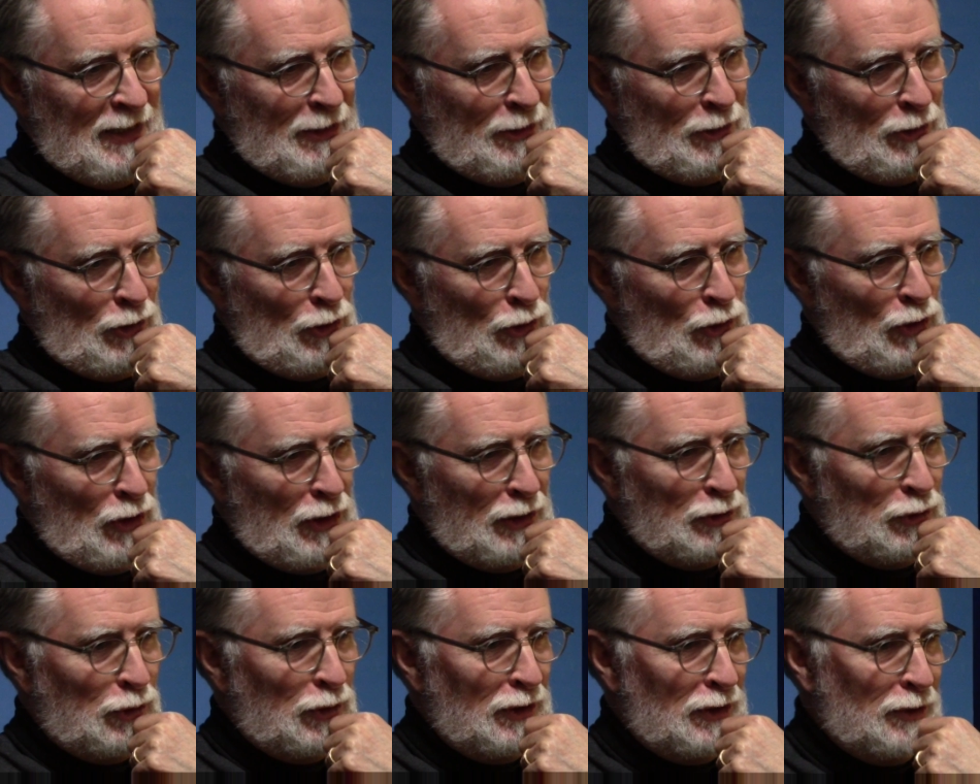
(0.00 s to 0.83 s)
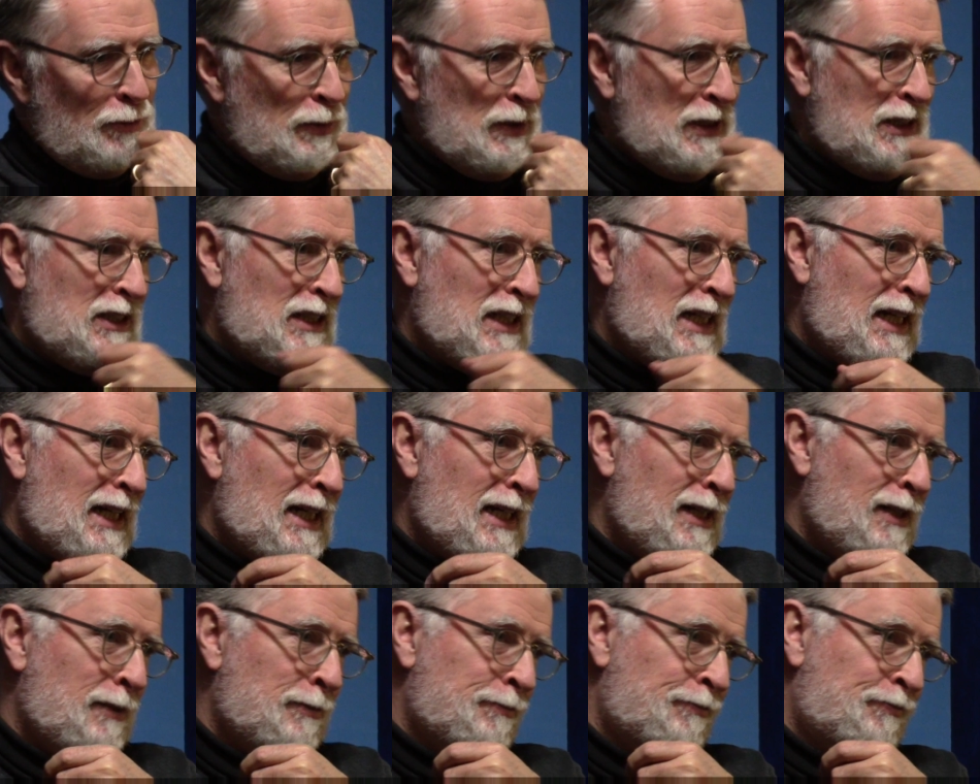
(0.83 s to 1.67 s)
So on Christmas
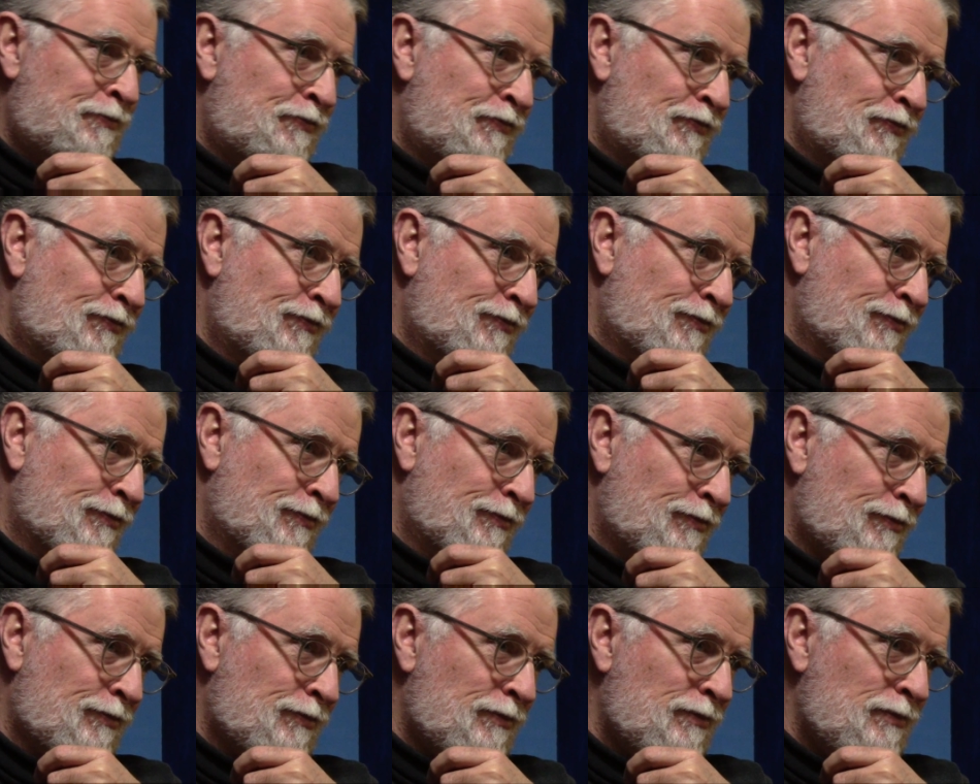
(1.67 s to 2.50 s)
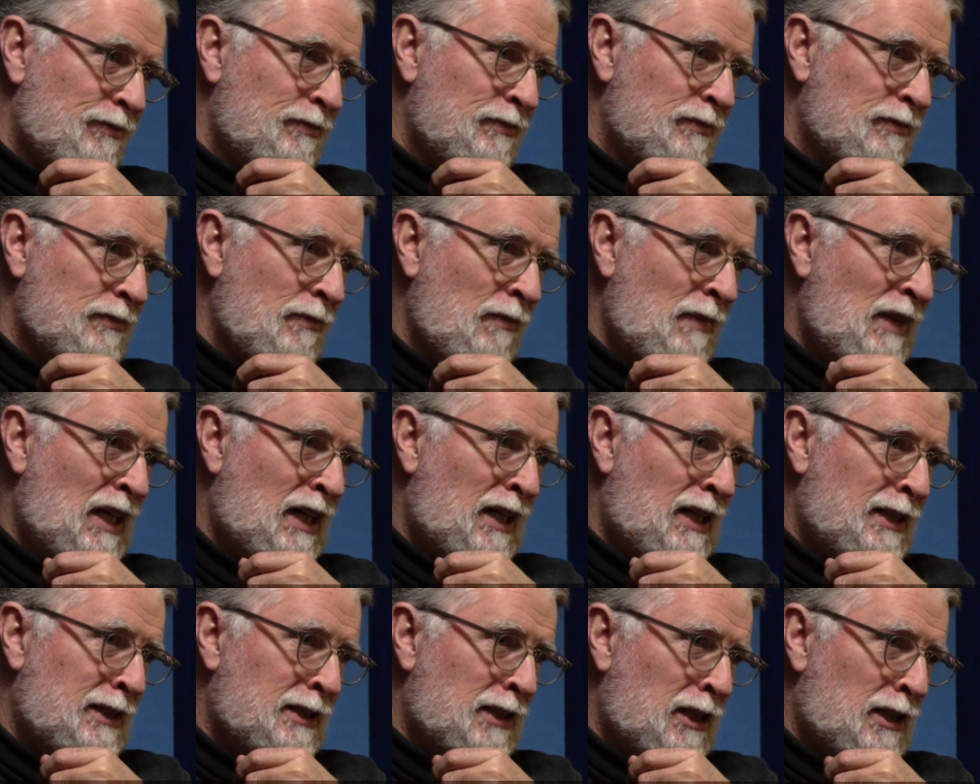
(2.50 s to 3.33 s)
Day,
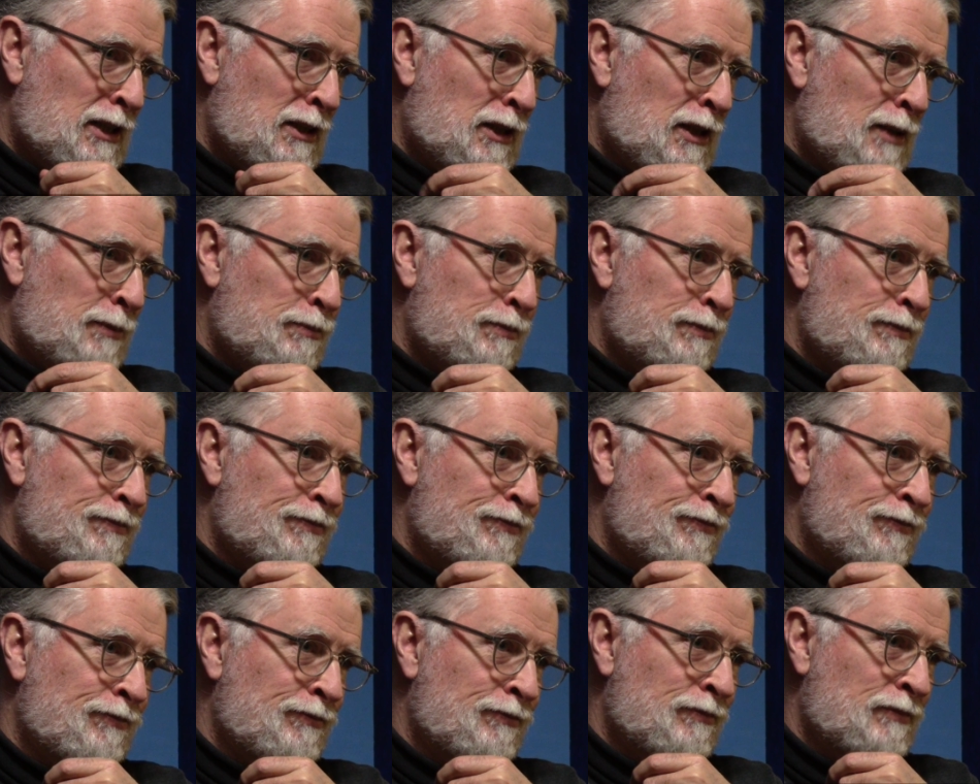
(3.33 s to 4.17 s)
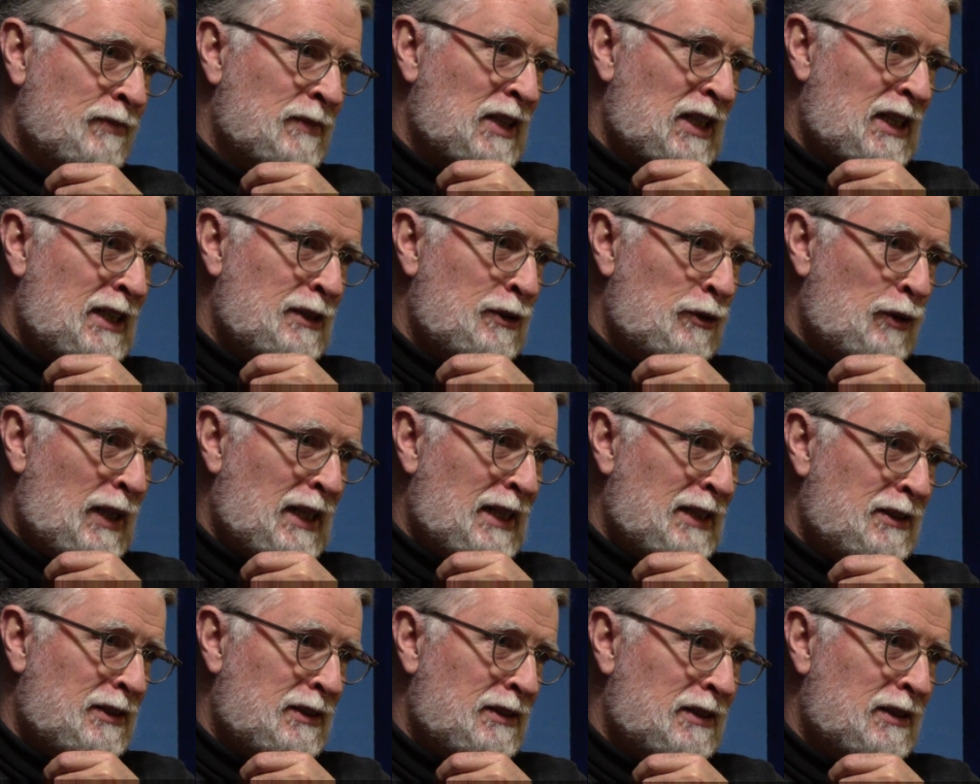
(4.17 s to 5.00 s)
I got up, I
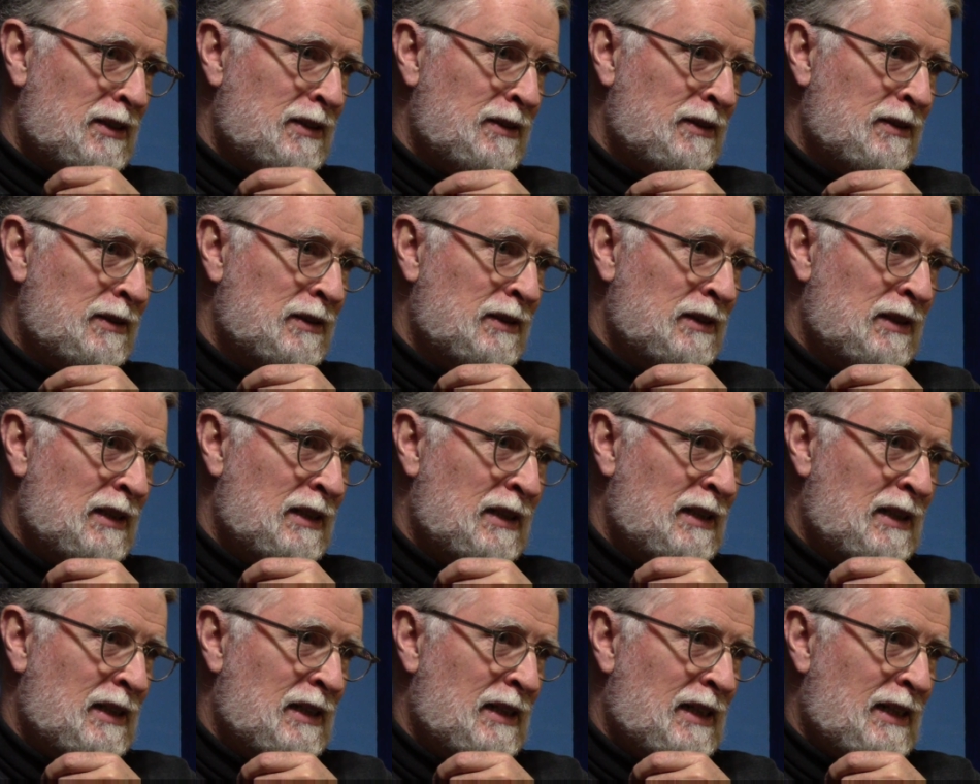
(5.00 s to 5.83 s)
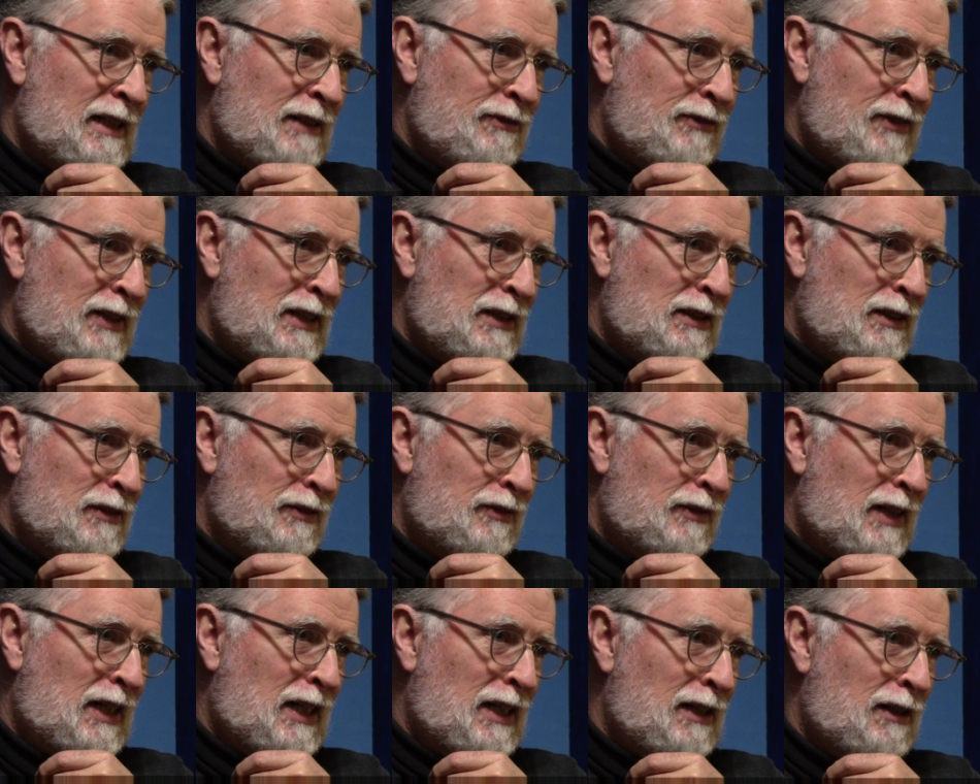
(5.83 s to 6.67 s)
dressed, I fed the
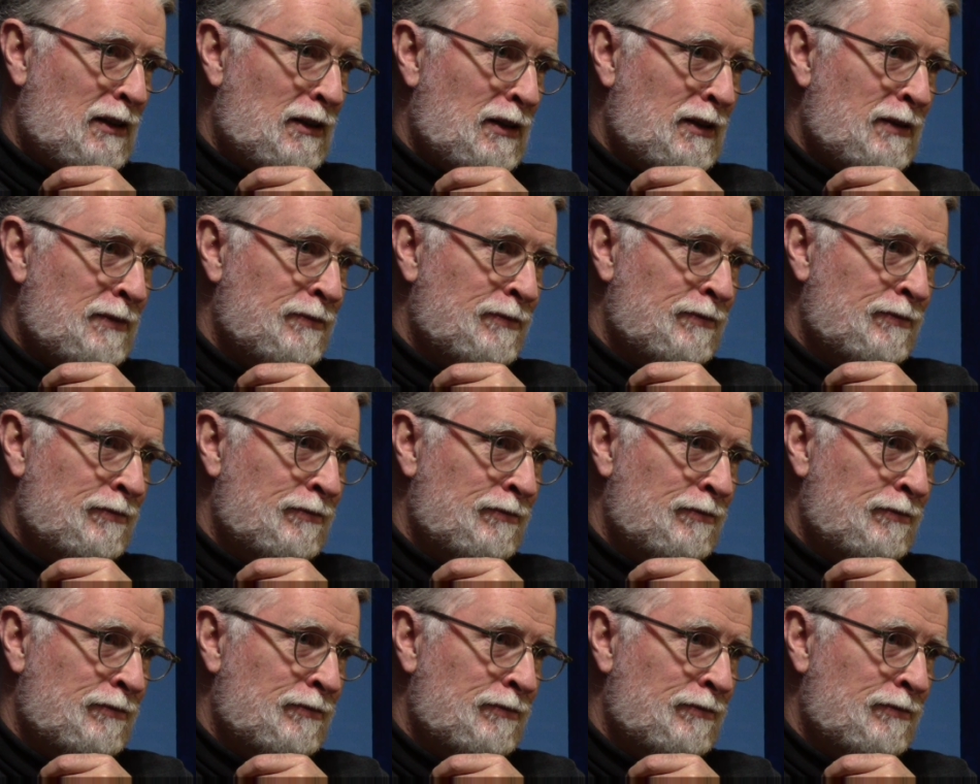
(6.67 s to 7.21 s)
fire.